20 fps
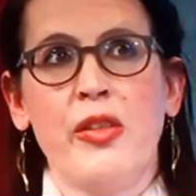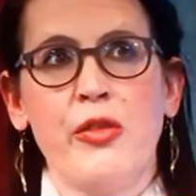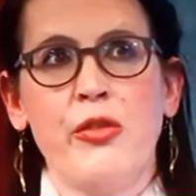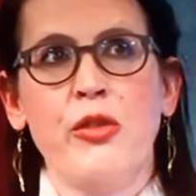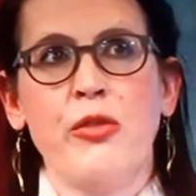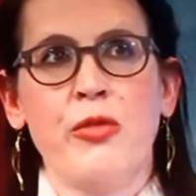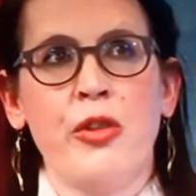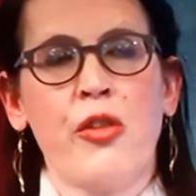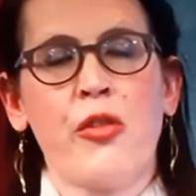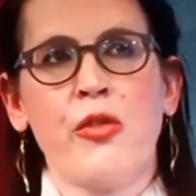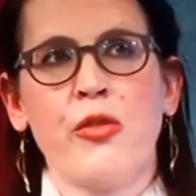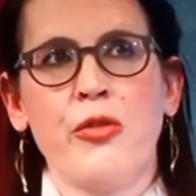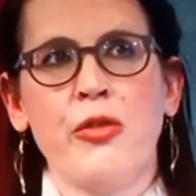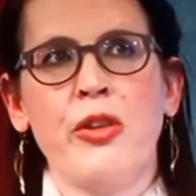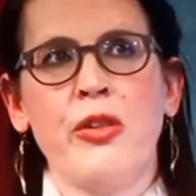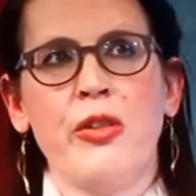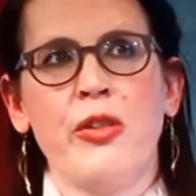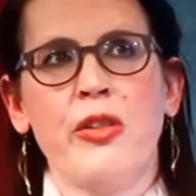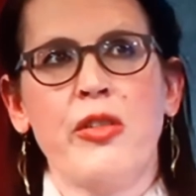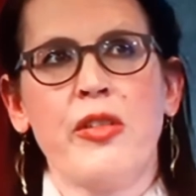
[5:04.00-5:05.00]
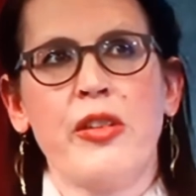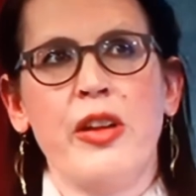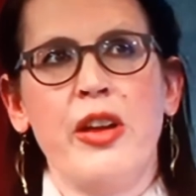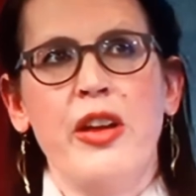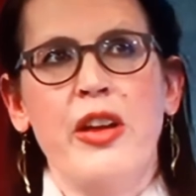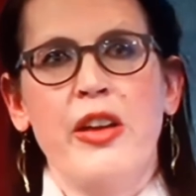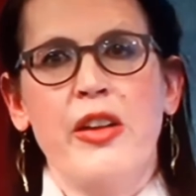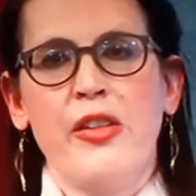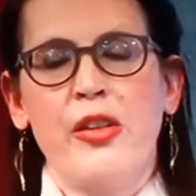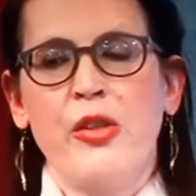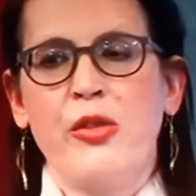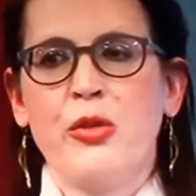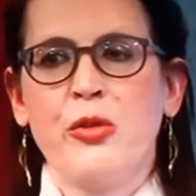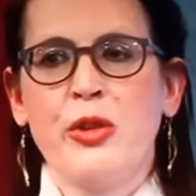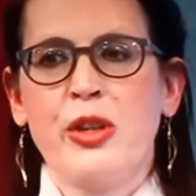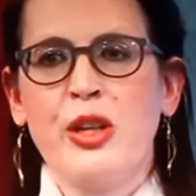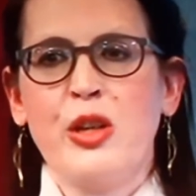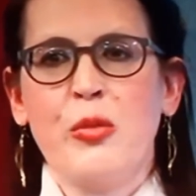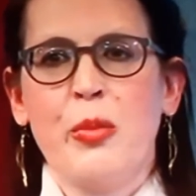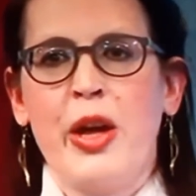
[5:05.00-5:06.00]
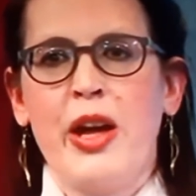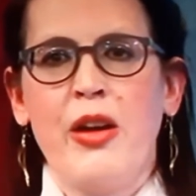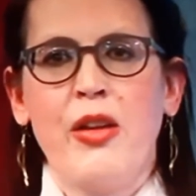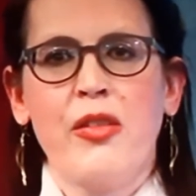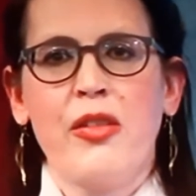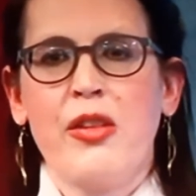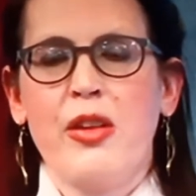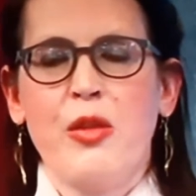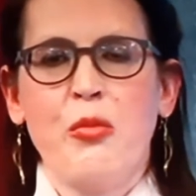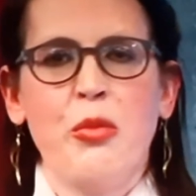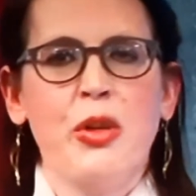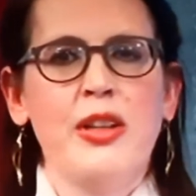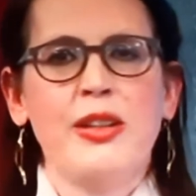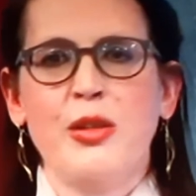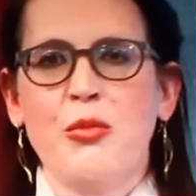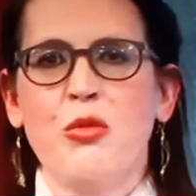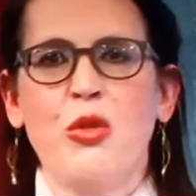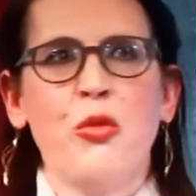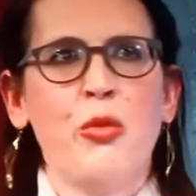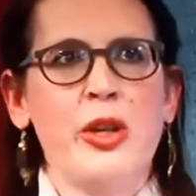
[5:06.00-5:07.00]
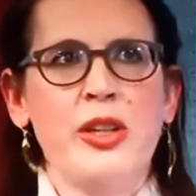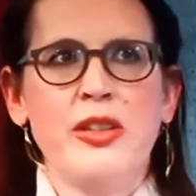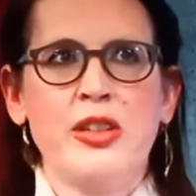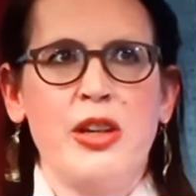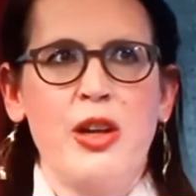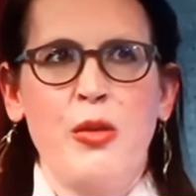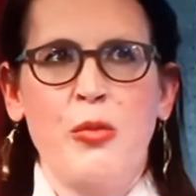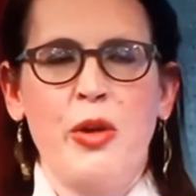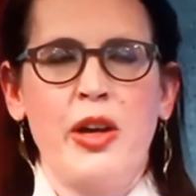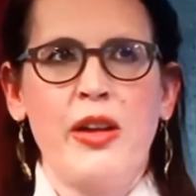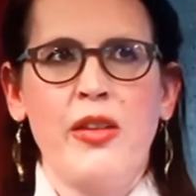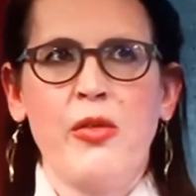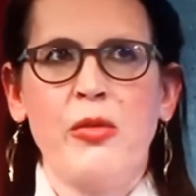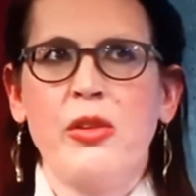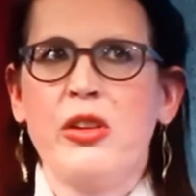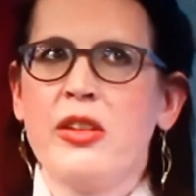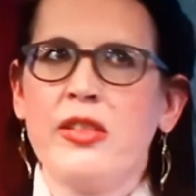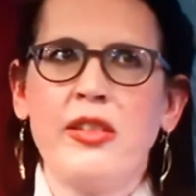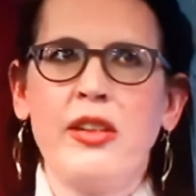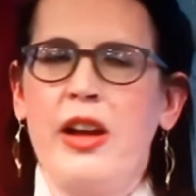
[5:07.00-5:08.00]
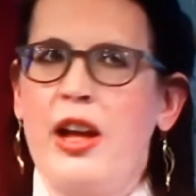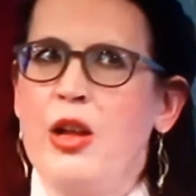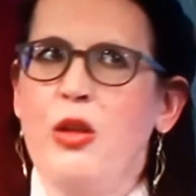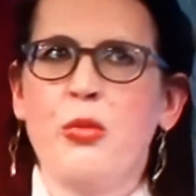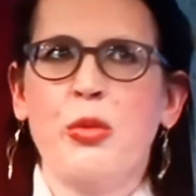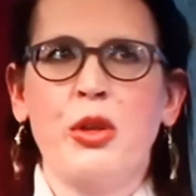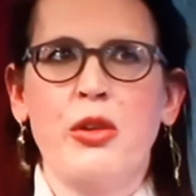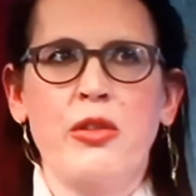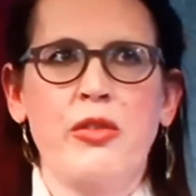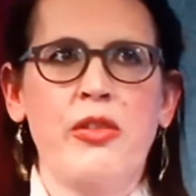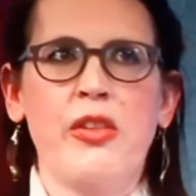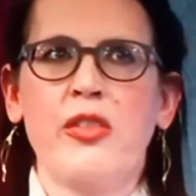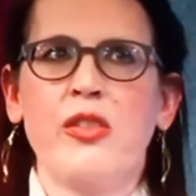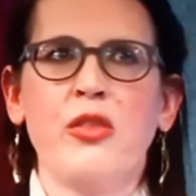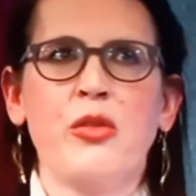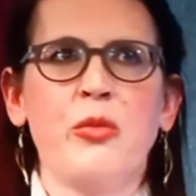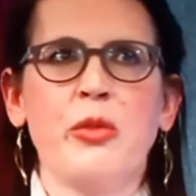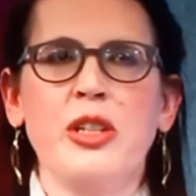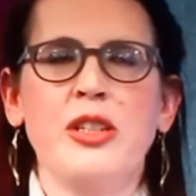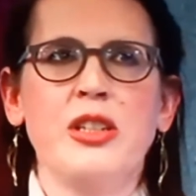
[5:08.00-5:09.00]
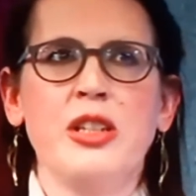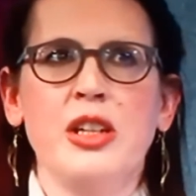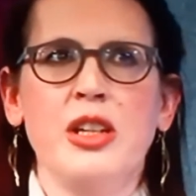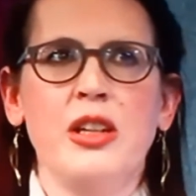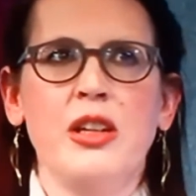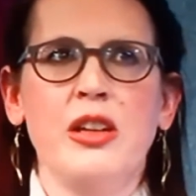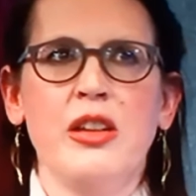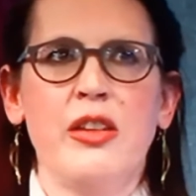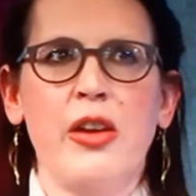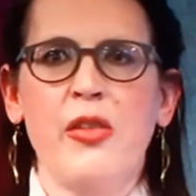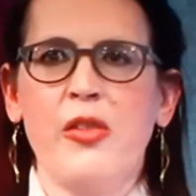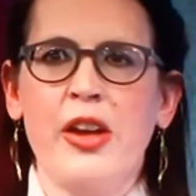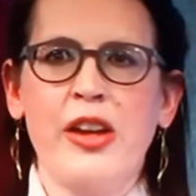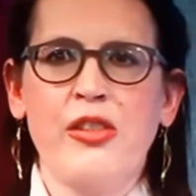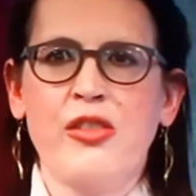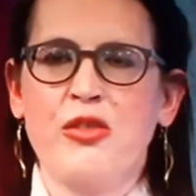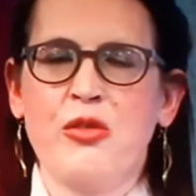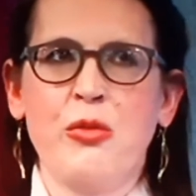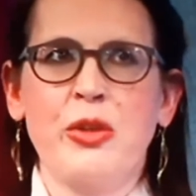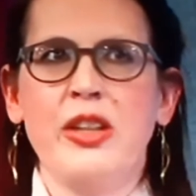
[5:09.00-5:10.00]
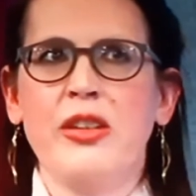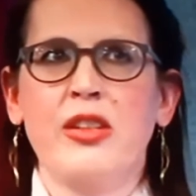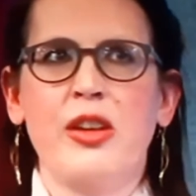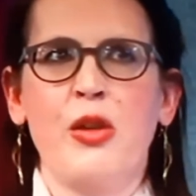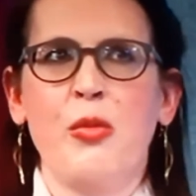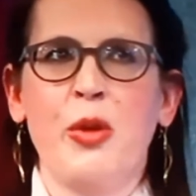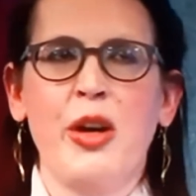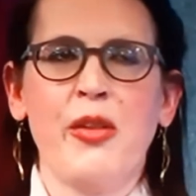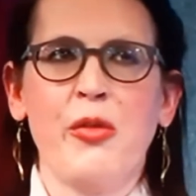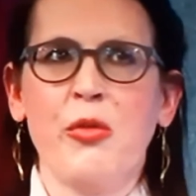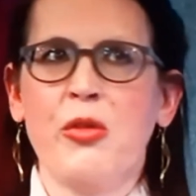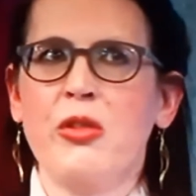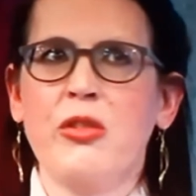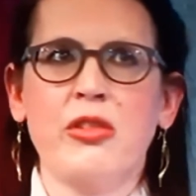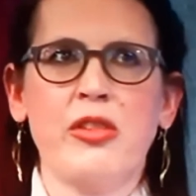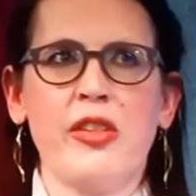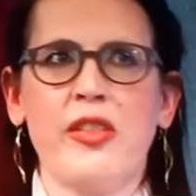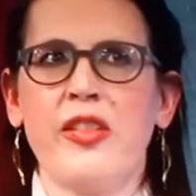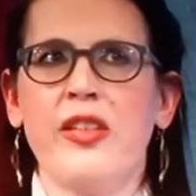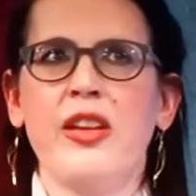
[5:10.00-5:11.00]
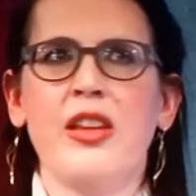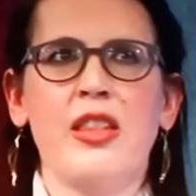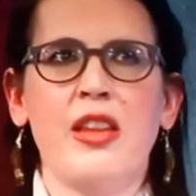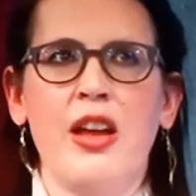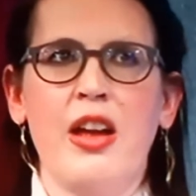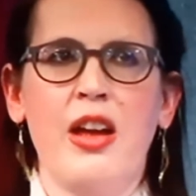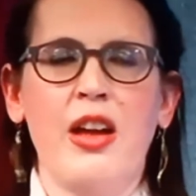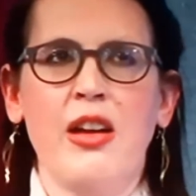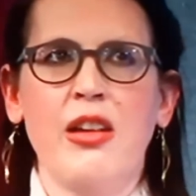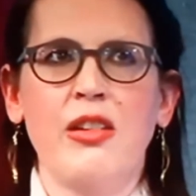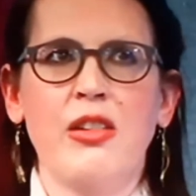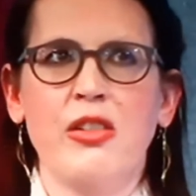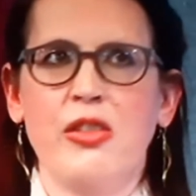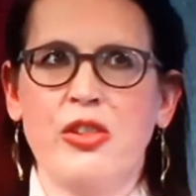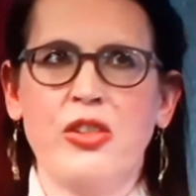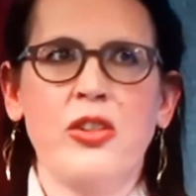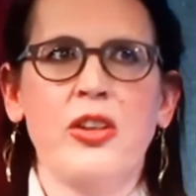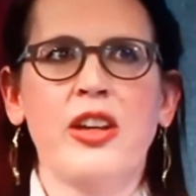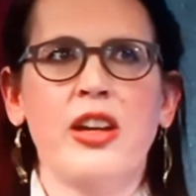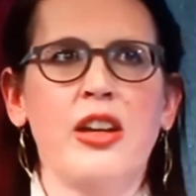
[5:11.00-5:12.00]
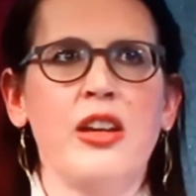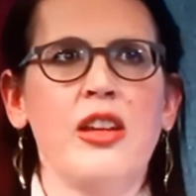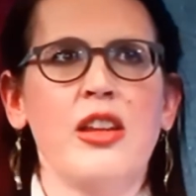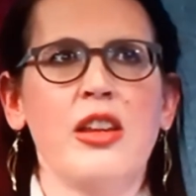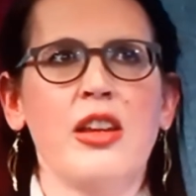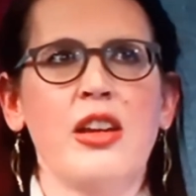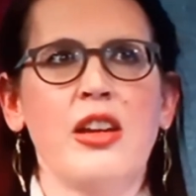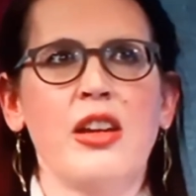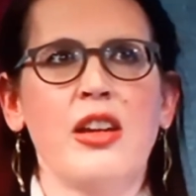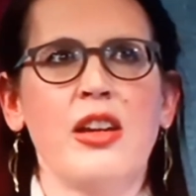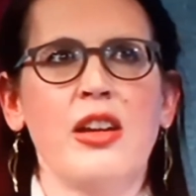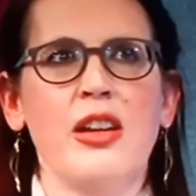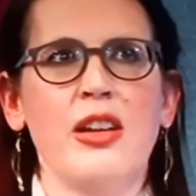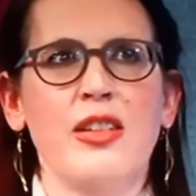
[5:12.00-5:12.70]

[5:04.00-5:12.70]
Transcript: is through fossil fuels. So talking about building more wind turbines, it doesn't help you if it's not windy. Those extra wind turbines will all just sit there not doing anything.